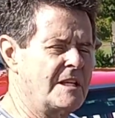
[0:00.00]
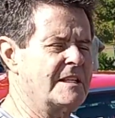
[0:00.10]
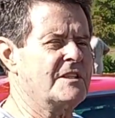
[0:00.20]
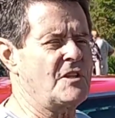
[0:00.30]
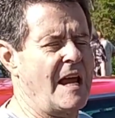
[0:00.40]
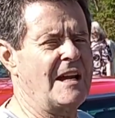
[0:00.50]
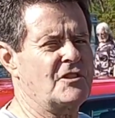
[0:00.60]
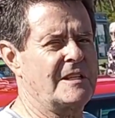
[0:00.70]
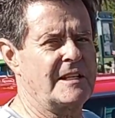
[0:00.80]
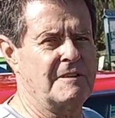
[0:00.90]
in it is
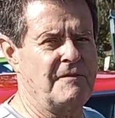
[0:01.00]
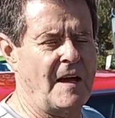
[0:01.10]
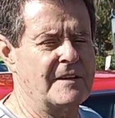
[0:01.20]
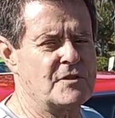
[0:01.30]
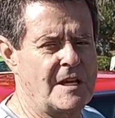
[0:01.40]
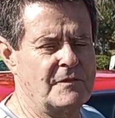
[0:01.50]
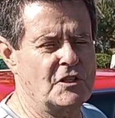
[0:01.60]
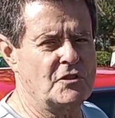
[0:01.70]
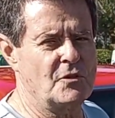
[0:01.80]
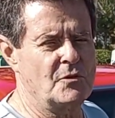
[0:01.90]
actually a
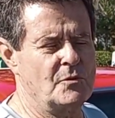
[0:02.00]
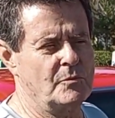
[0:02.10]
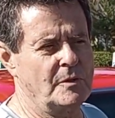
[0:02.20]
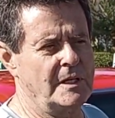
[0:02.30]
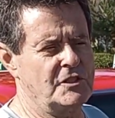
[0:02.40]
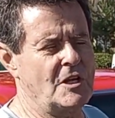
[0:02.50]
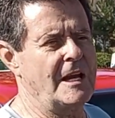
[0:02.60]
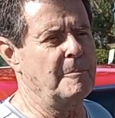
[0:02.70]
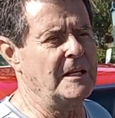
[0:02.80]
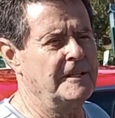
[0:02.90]
572-inch
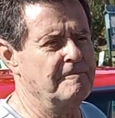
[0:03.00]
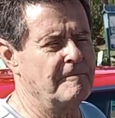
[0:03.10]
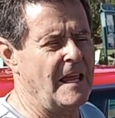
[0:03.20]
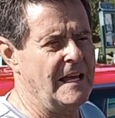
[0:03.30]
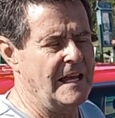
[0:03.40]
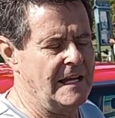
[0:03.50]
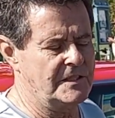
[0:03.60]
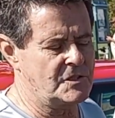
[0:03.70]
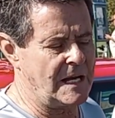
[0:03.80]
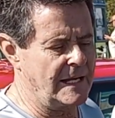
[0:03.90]
Hemi.
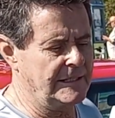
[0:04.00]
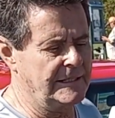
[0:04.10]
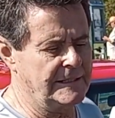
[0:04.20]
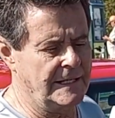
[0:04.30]
It's got a